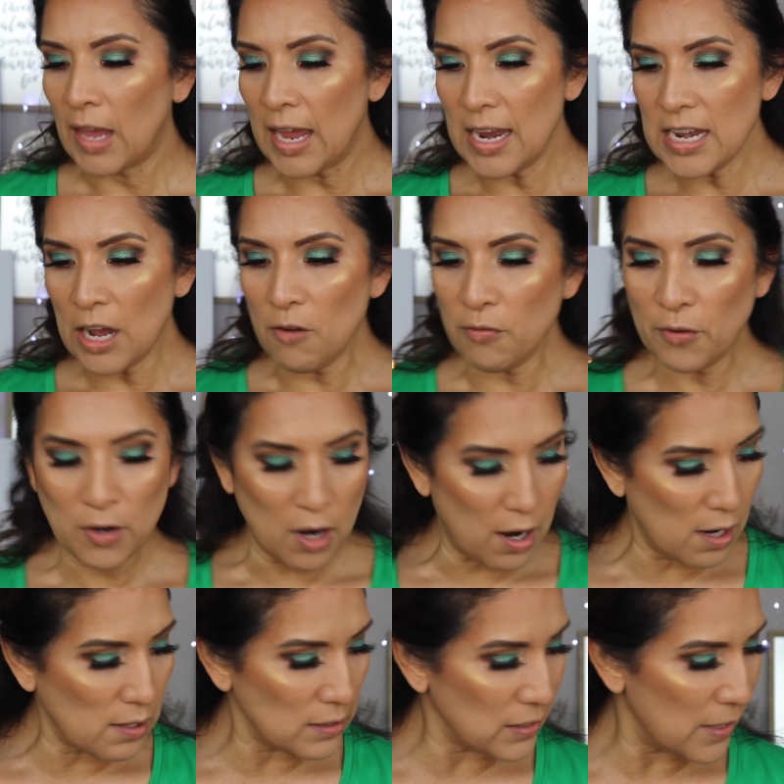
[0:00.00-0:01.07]
And now for
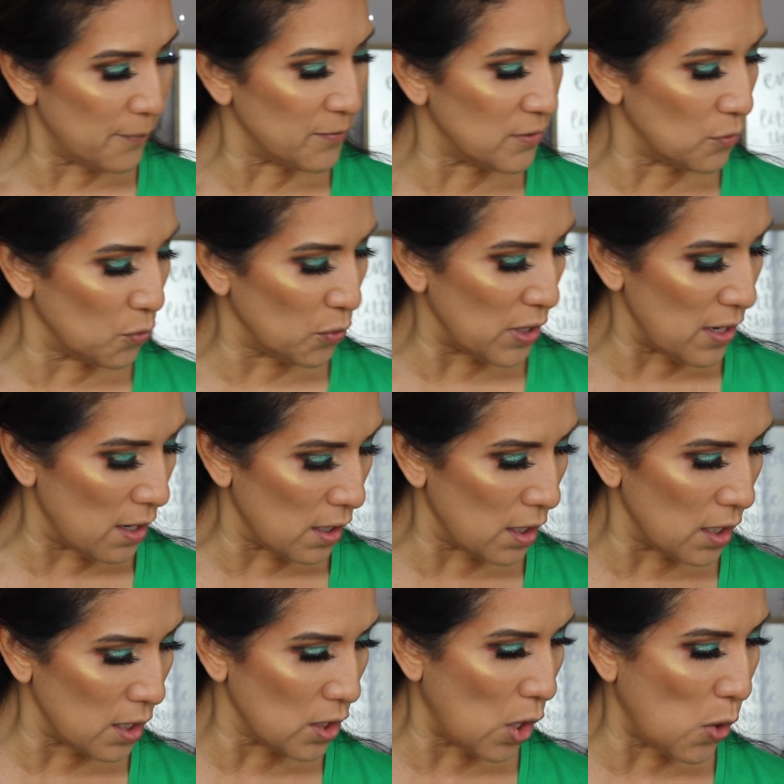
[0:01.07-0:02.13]
our lips, we are
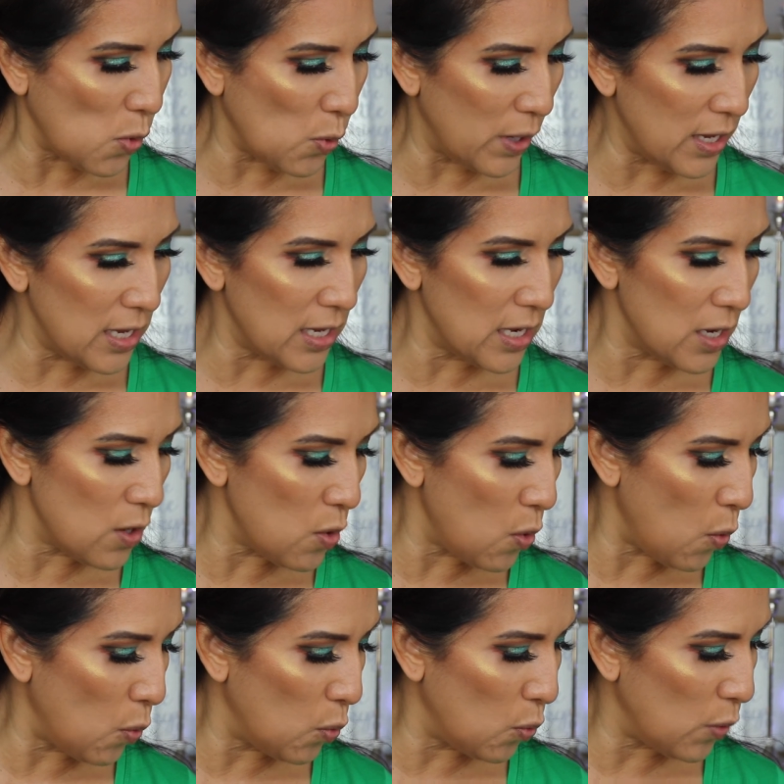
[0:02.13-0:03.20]
gonna go in
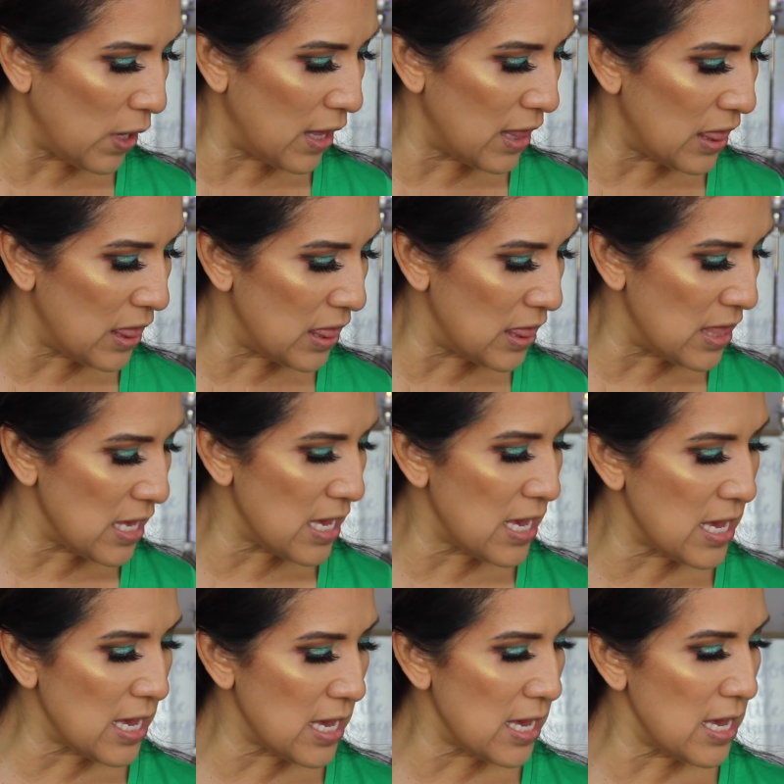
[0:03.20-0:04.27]
with
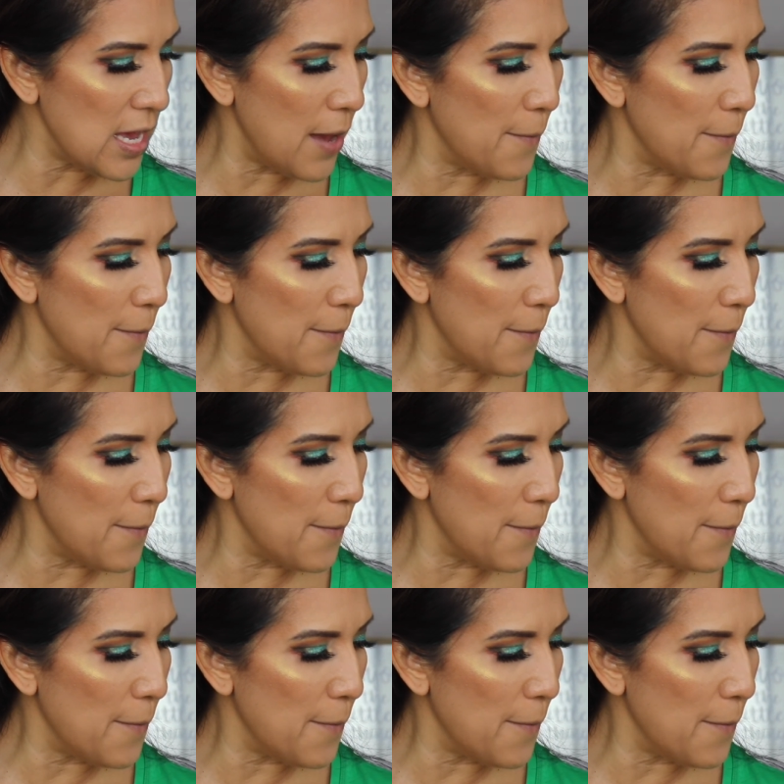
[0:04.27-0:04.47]
the,